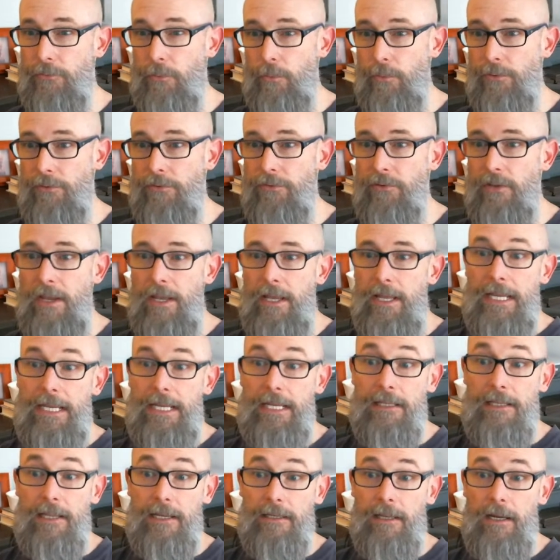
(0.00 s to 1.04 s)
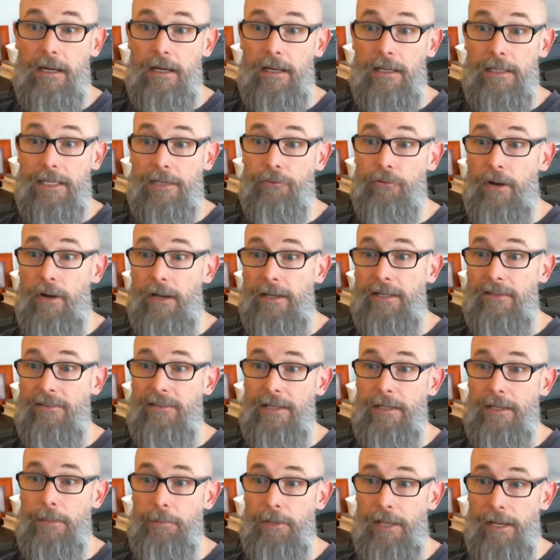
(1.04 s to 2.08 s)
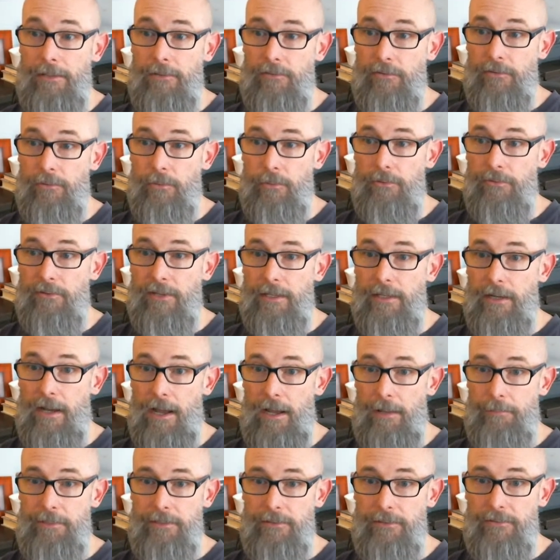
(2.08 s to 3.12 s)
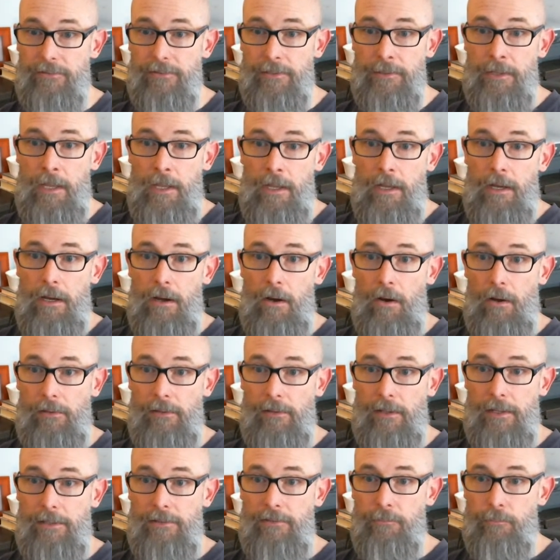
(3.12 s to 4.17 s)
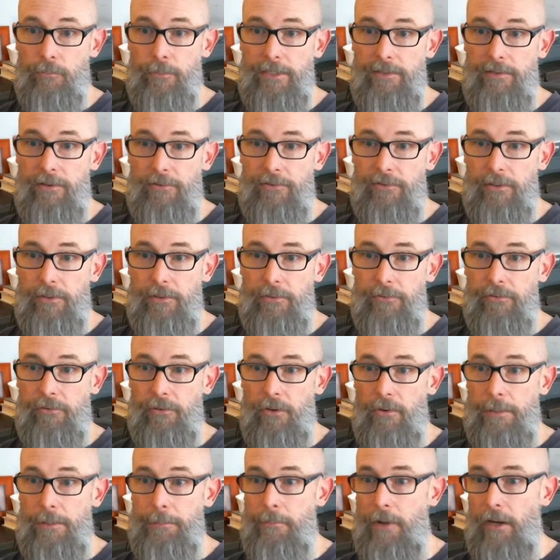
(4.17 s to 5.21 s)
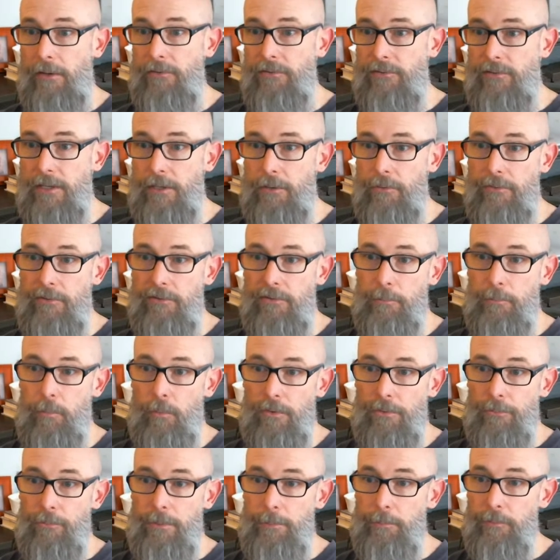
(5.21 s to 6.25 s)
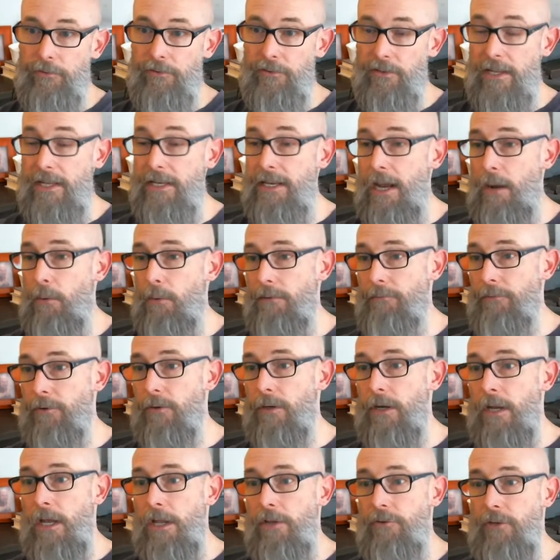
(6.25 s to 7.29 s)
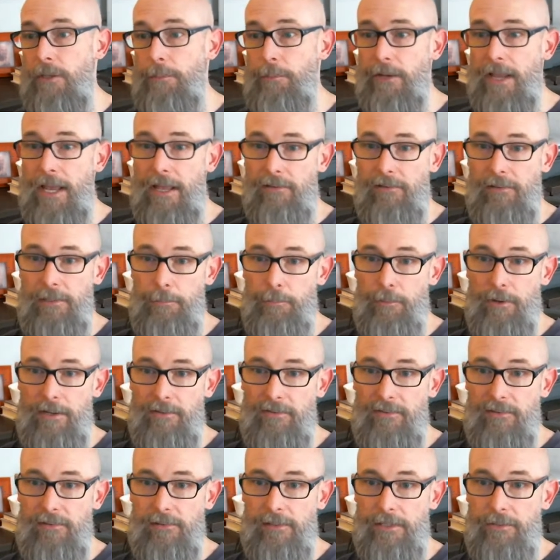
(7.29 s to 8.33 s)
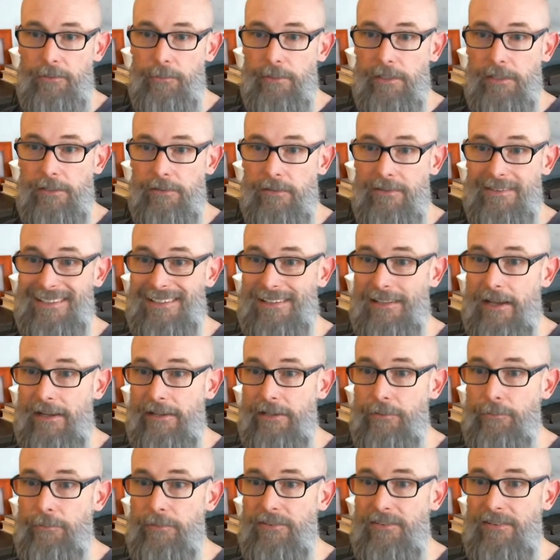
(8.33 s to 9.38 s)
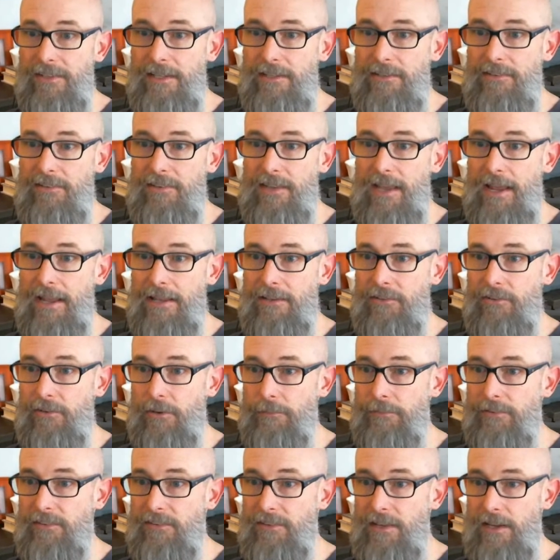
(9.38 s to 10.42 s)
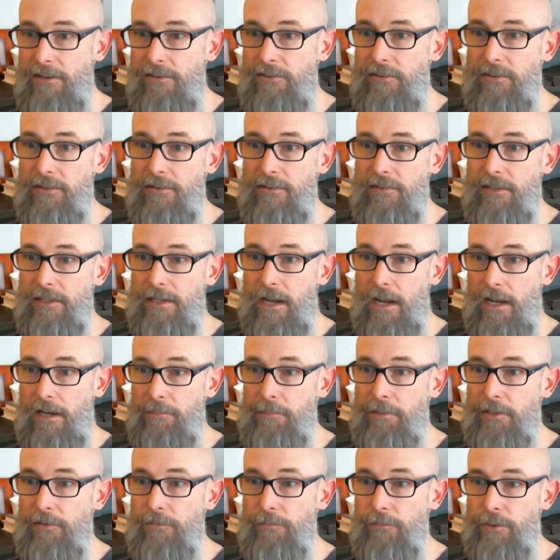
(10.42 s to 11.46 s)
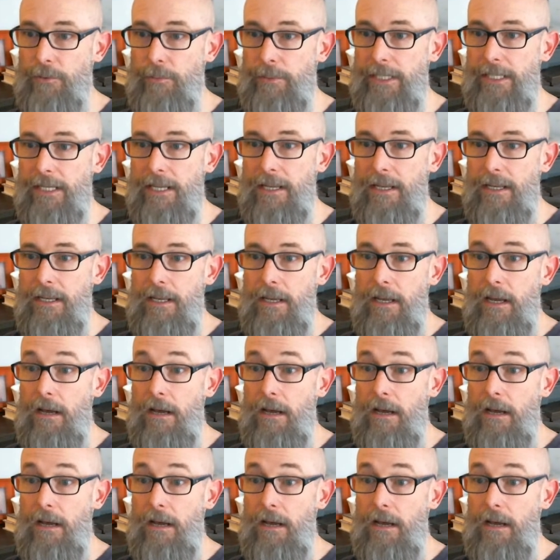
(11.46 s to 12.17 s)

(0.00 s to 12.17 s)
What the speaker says: stores, electronics and appliance stores, and hobbies. Online retail sales saw a modest increase of 0.3%. However, cheaper gasoline prices led to a decline in receipts at service stations. Economists view